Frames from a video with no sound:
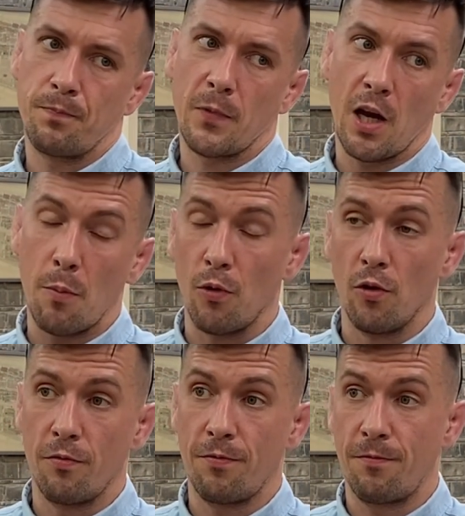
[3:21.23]
couple
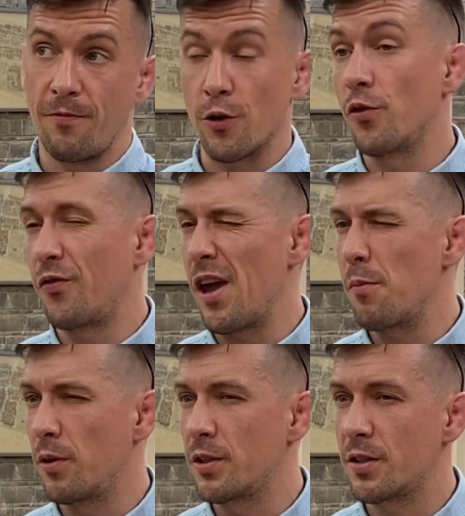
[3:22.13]
of very
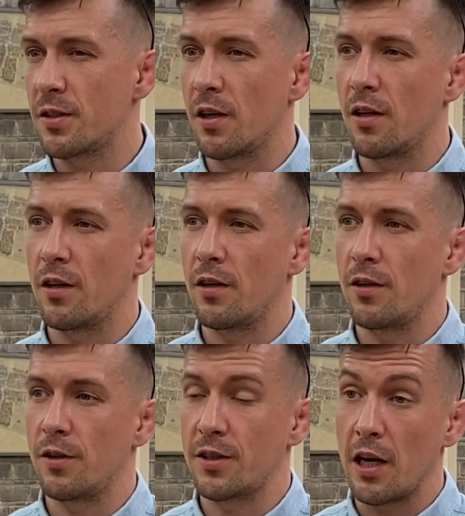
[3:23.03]
famous
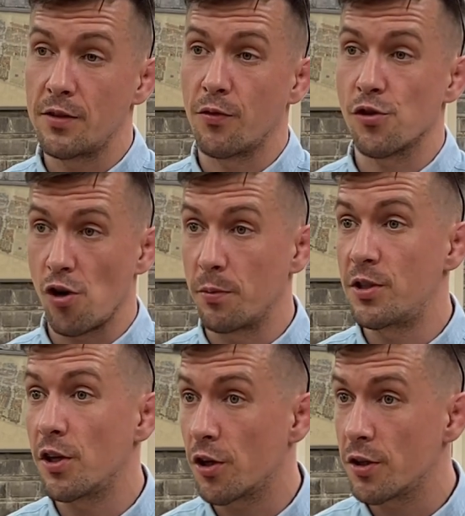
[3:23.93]
sites for job
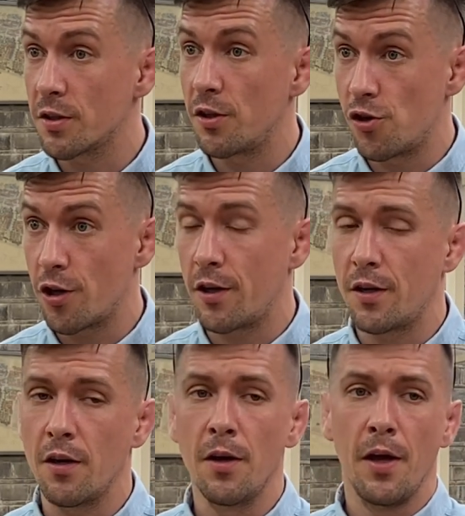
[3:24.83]
seekers in
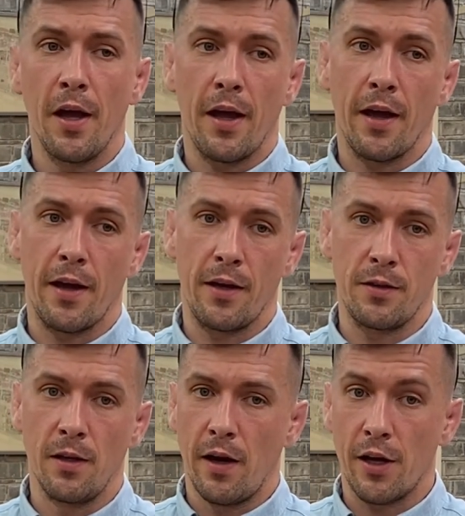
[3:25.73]
China,
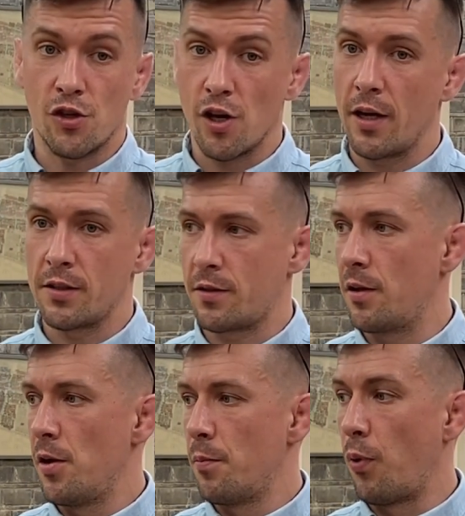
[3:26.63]
and I just
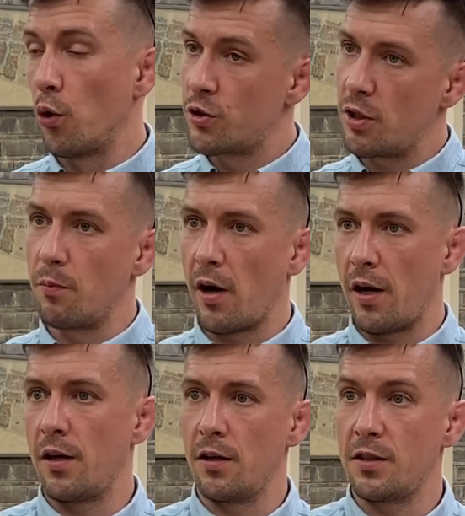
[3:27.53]
posted
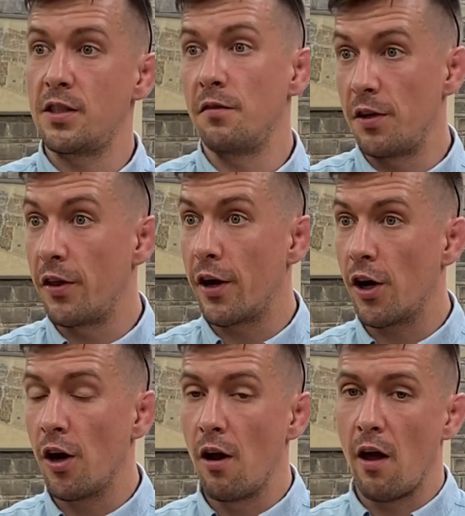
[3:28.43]
my CV
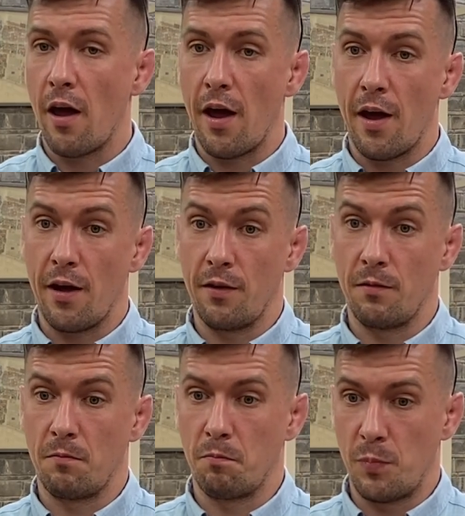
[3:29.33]
there and
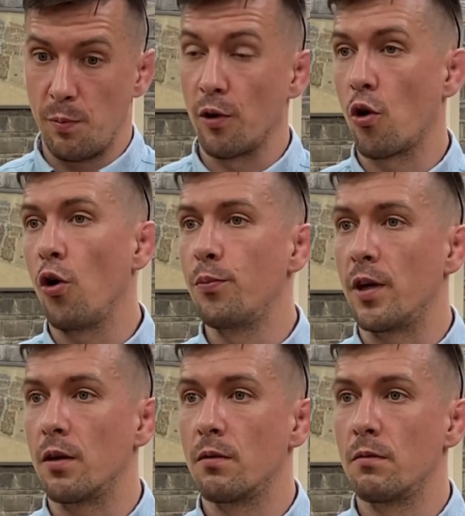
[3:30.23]
people called
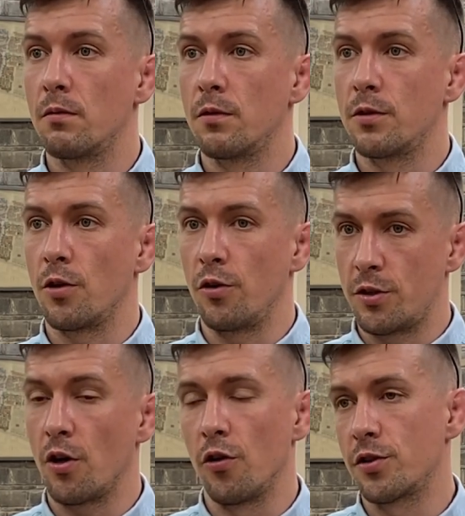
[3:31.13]
me. So
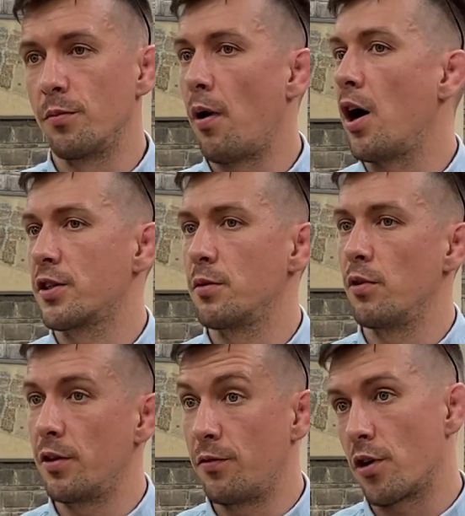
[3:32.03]
it's also possible
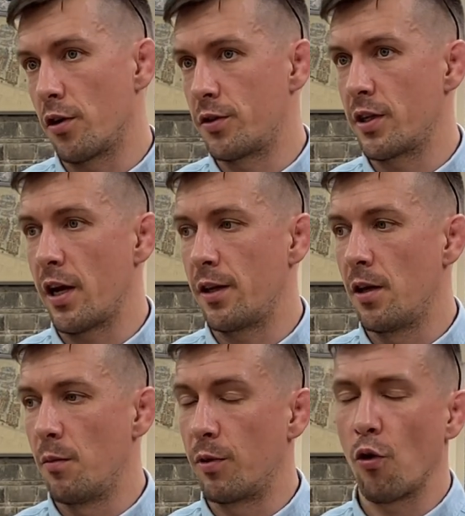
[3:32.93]
if you're outside.
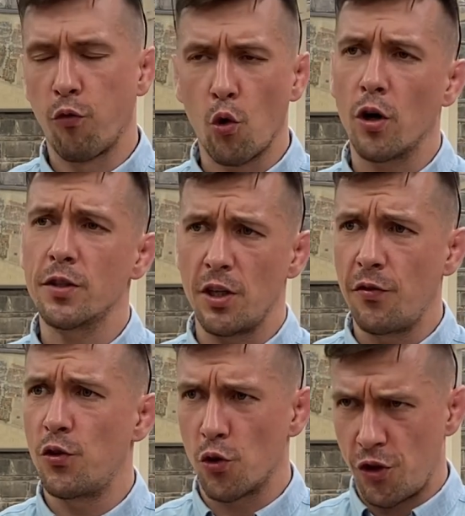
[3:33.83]
But of course,
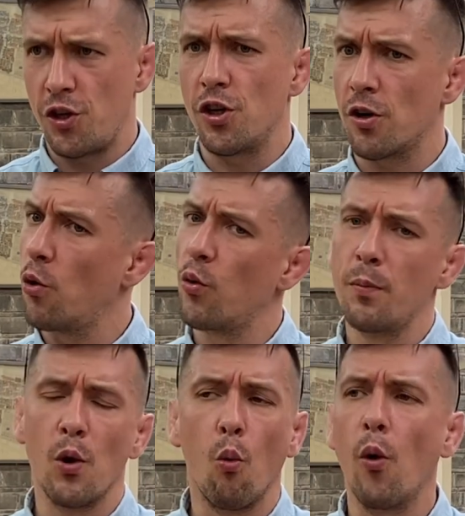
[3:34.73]
if you're here, it will
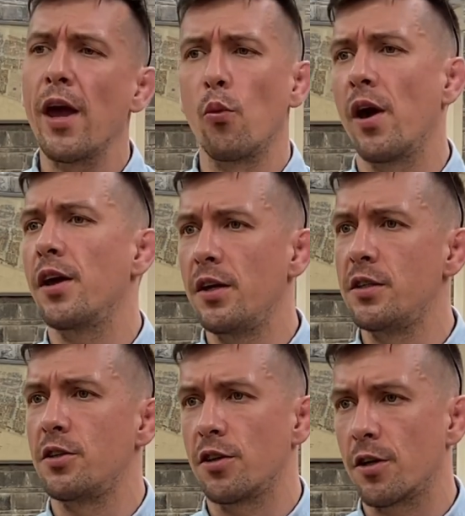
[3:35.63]
be way
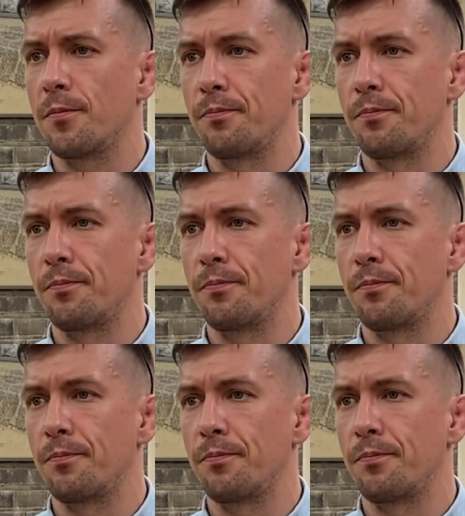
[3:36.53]
easier.